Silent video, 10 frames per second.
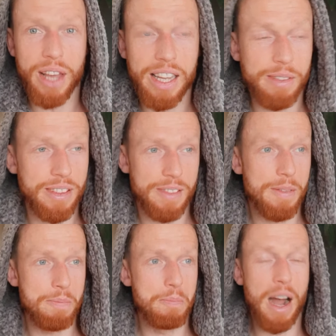that
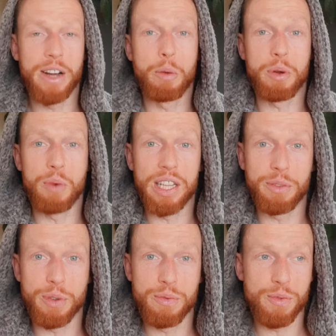might not be
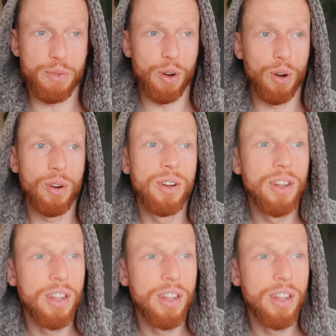relevant for,